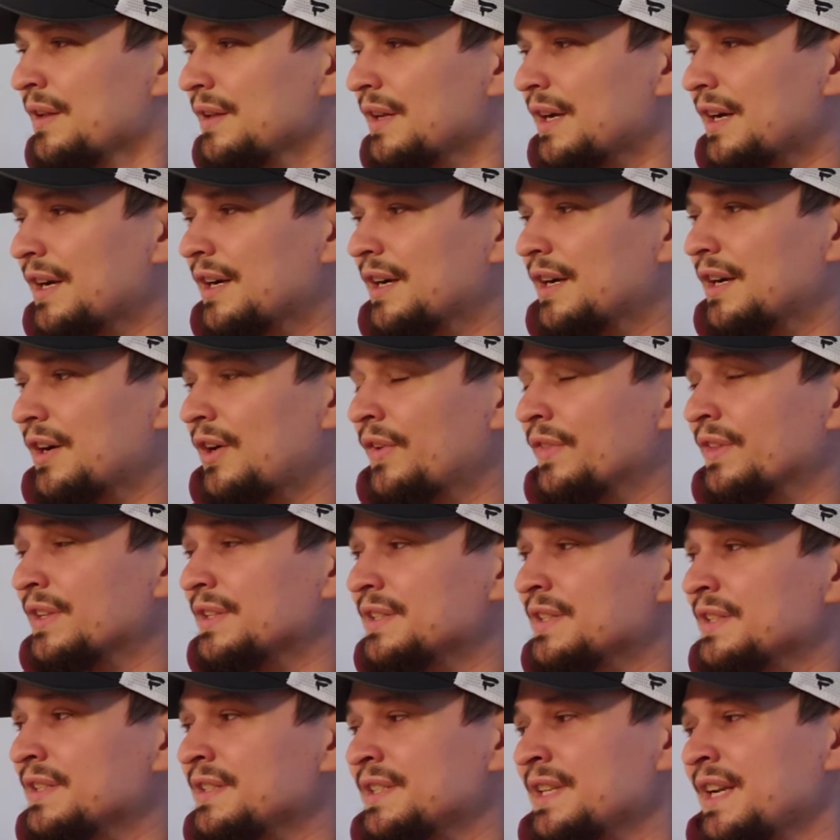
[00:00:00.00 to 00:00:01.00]
on the
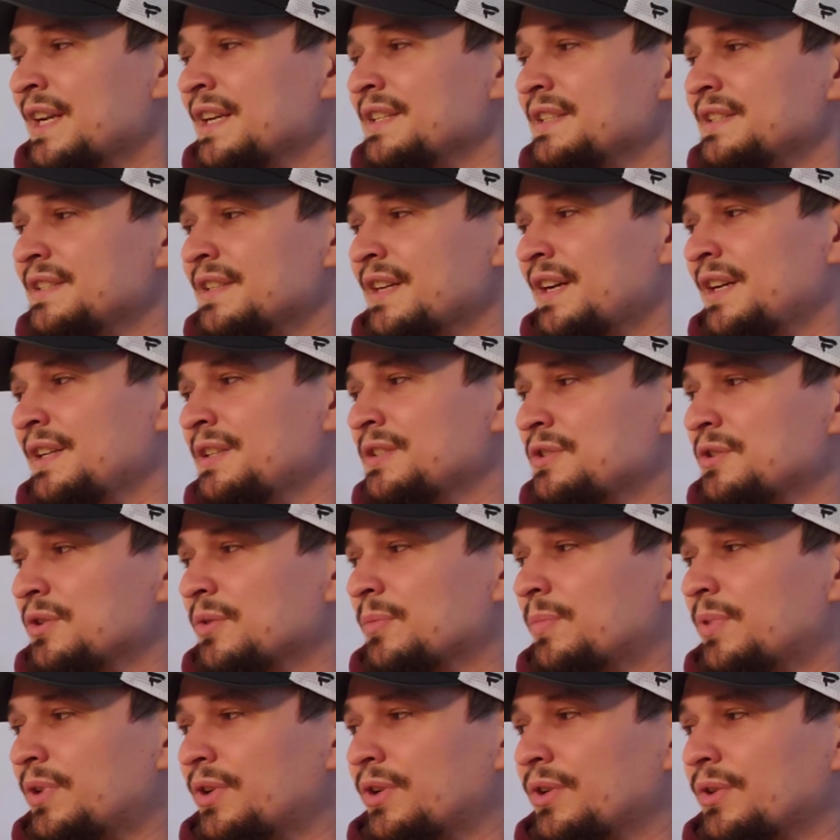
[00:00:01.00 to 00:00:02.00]
Cincinnati side, Joe
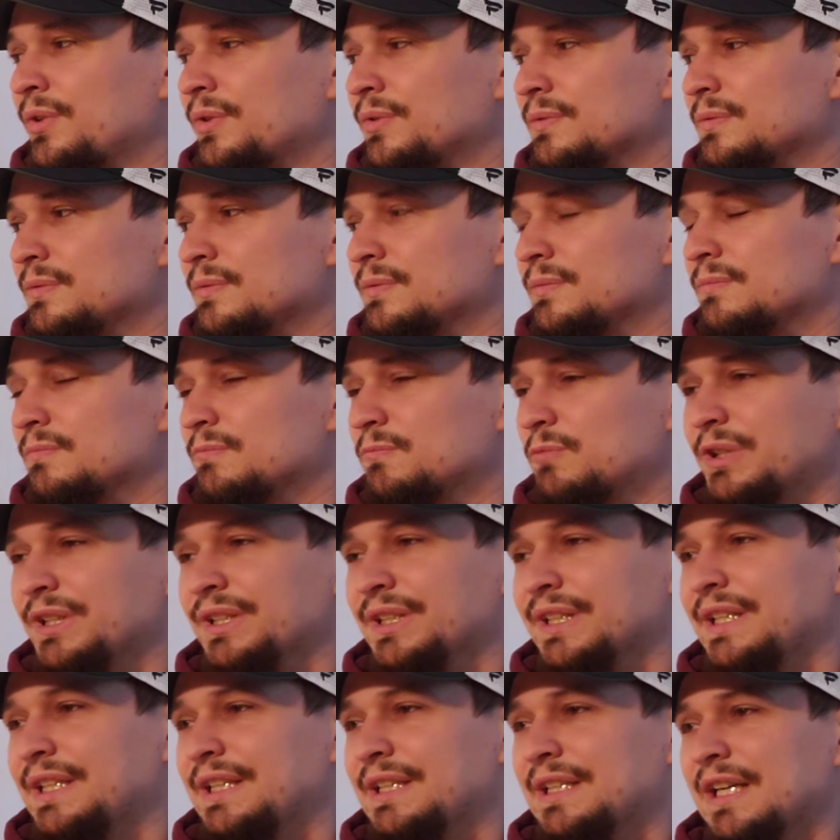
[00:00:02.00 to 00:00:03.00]
Burrow
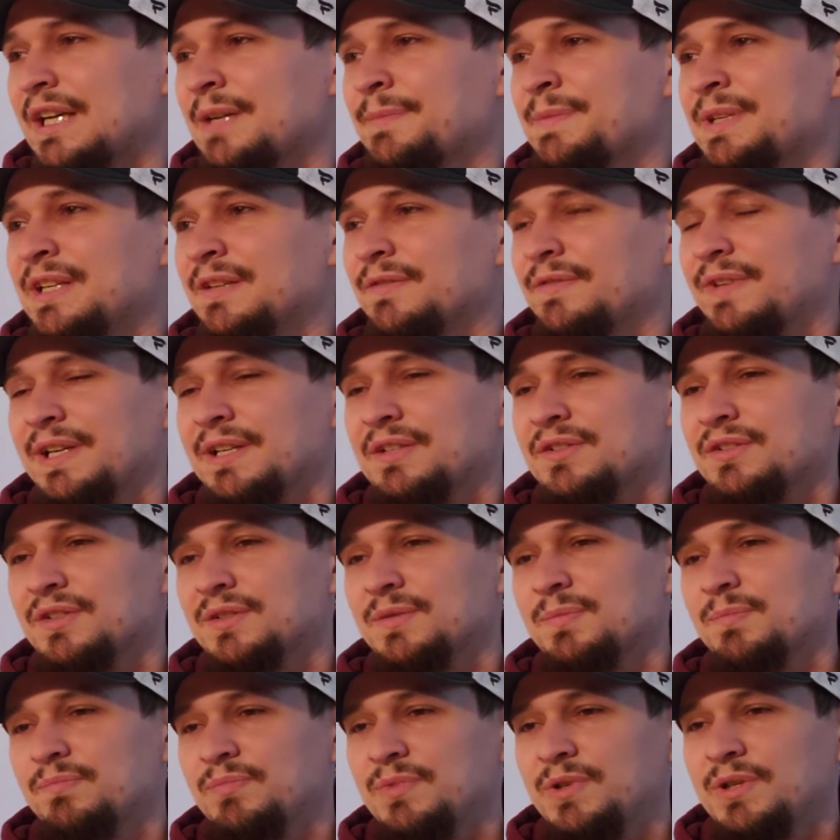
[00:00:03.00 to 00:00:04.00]
really, I mean, if I could
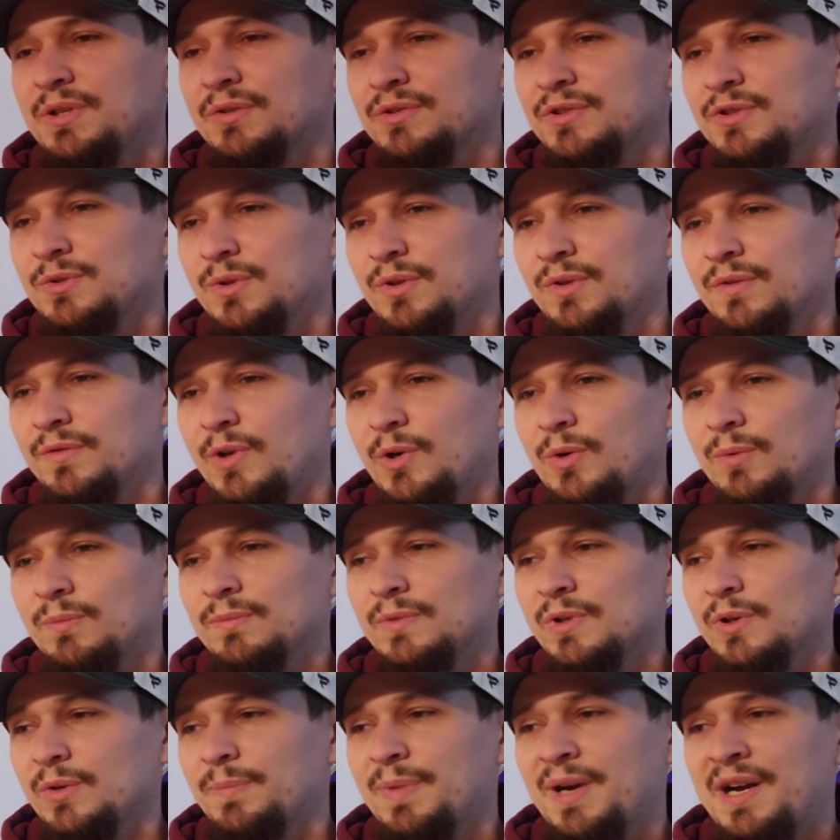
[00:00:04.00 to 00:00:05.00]
just, you know, sort of
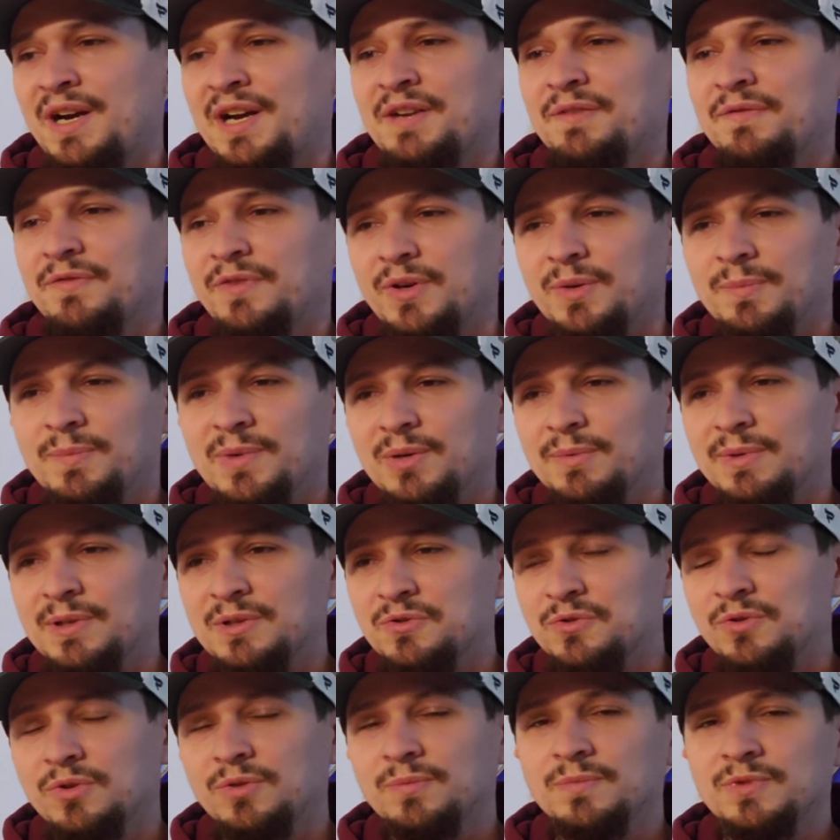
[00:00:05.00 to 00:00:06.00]
opine for a moment,
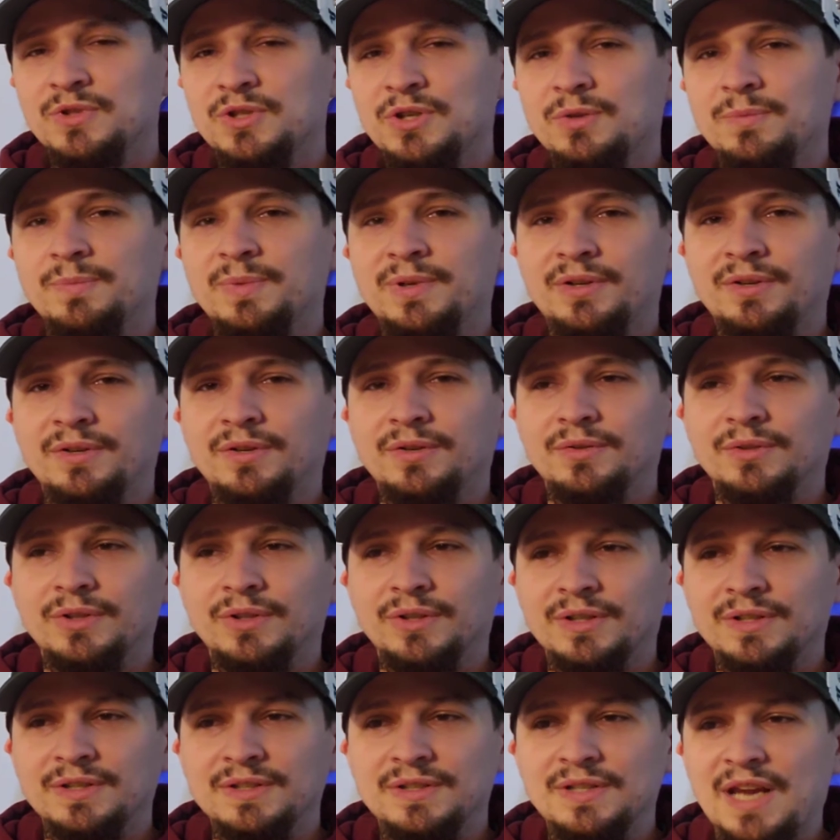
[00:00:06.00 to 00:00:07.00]
Joe Burrow
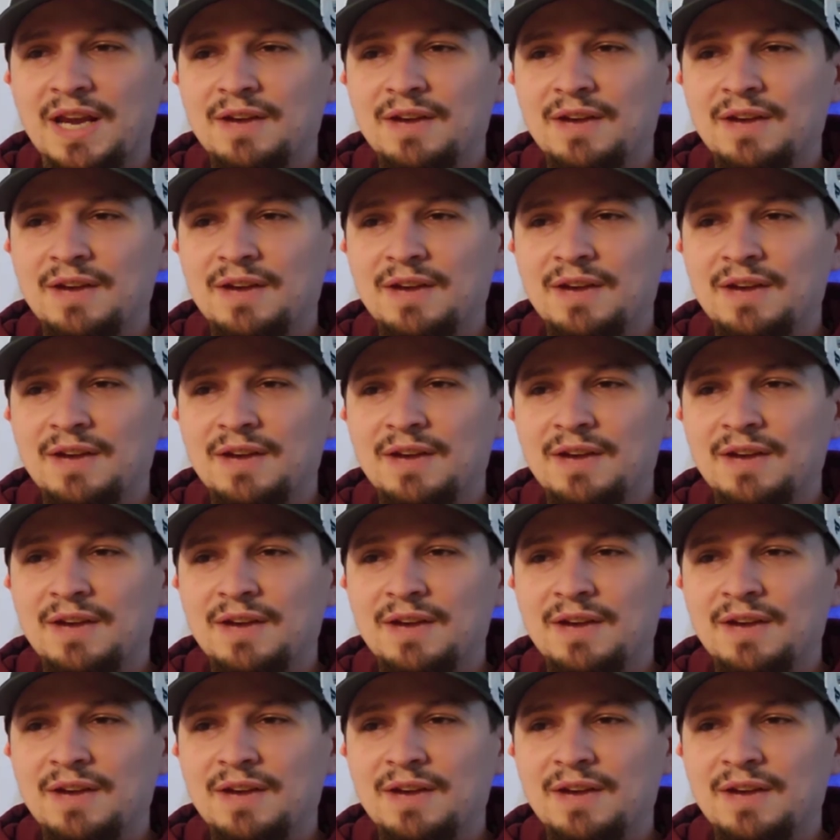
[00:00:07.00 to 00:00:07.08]
looks